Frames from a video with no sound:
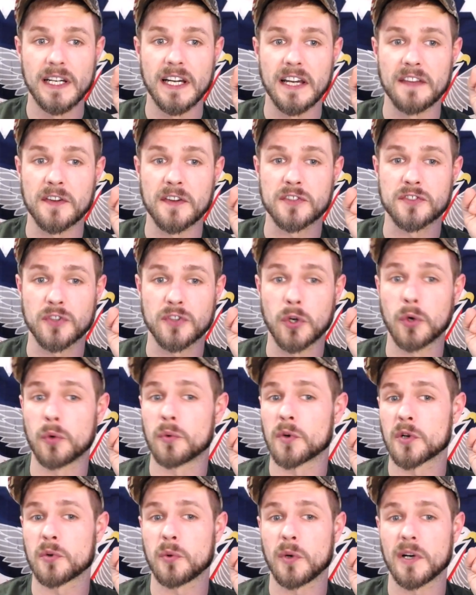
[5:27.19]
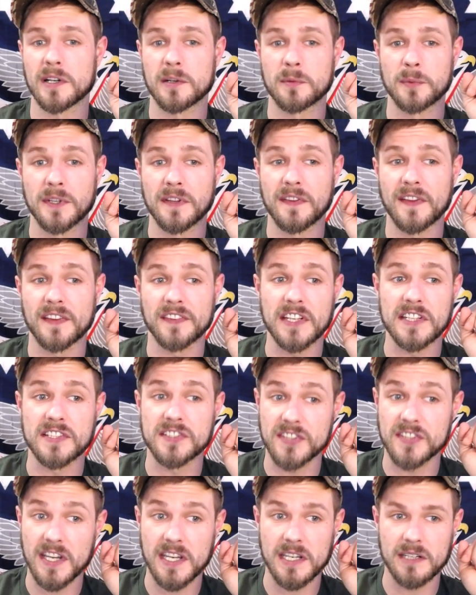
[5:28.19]
And there's no requirement that they
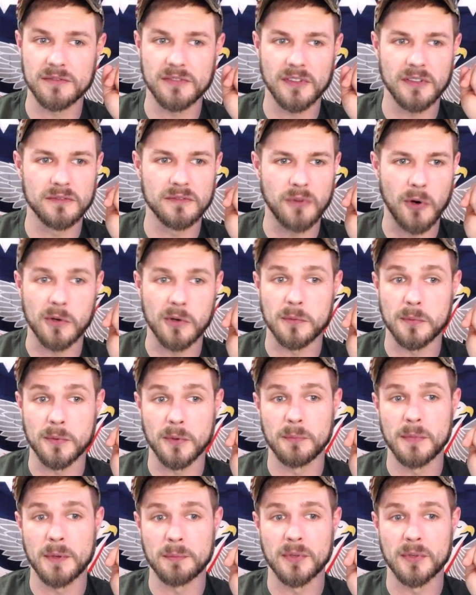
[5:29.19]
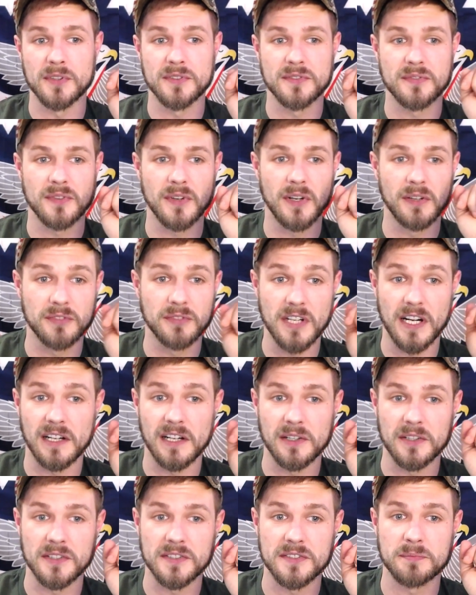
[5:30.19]
save vulnerable members of
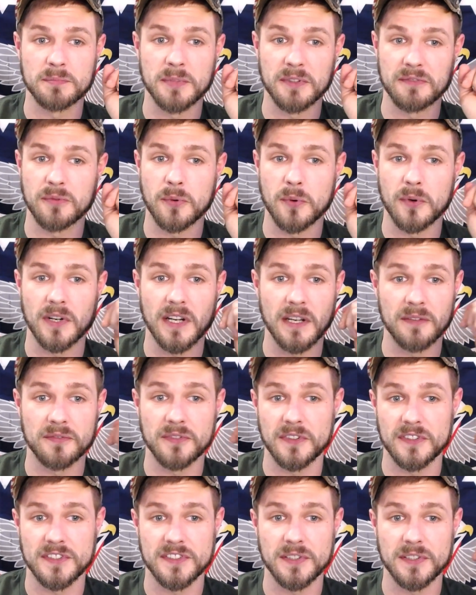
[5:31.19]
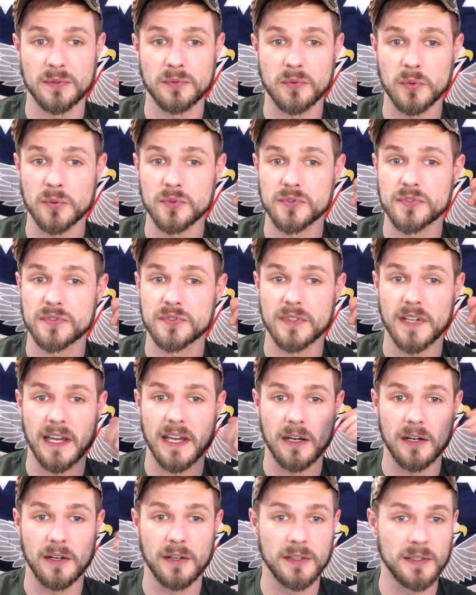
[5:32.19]
Congress before FEC
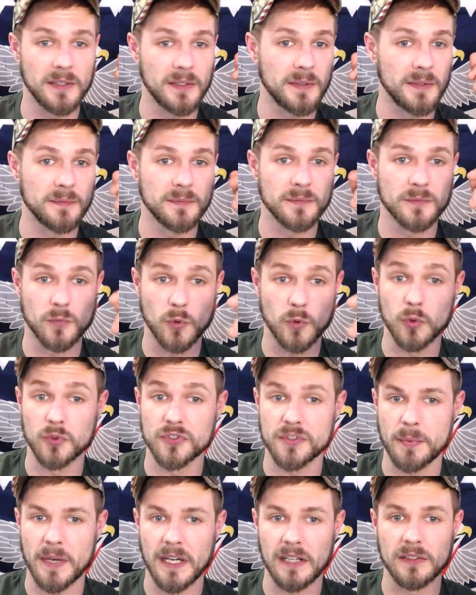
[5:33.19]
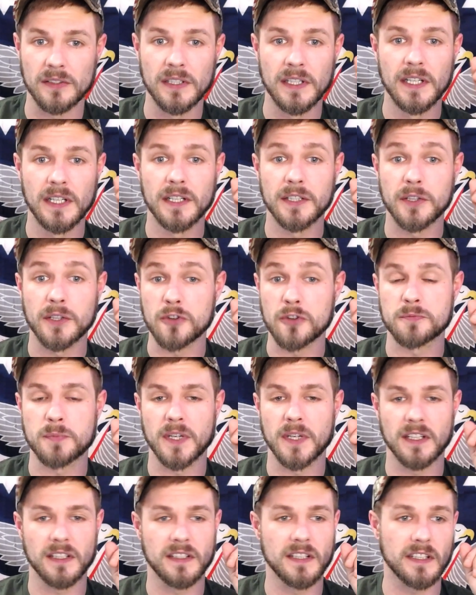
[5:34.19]
rules about
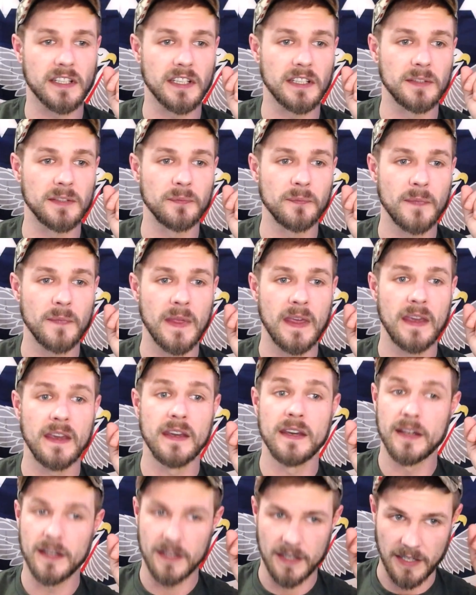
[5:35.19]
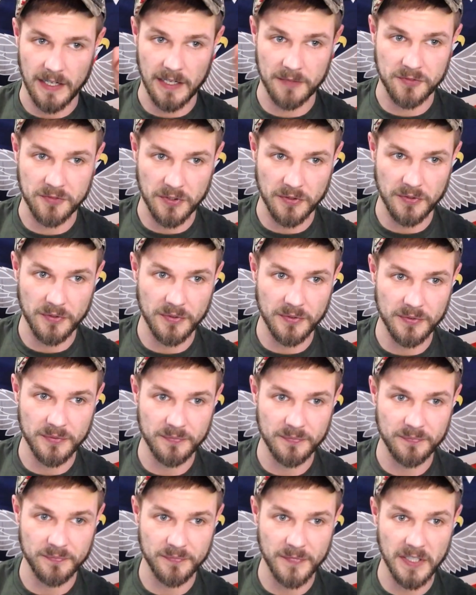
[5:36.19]
co-spending kick in after
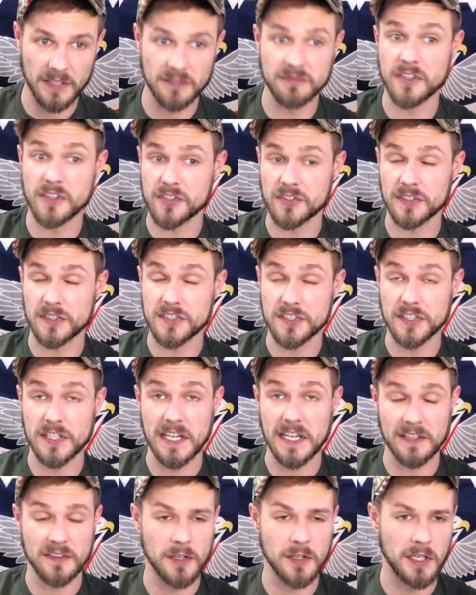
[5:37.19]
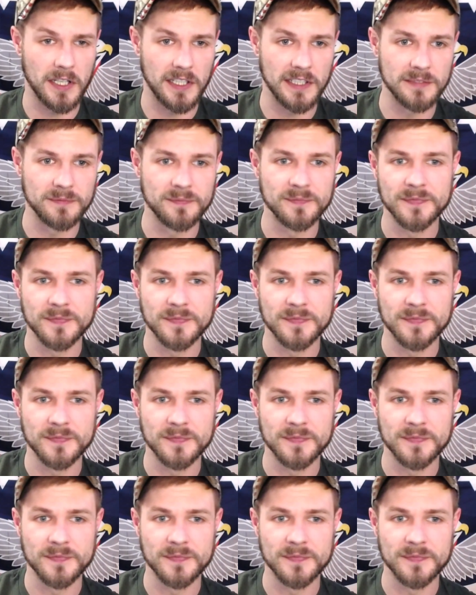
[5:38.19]
they officially snag the nod.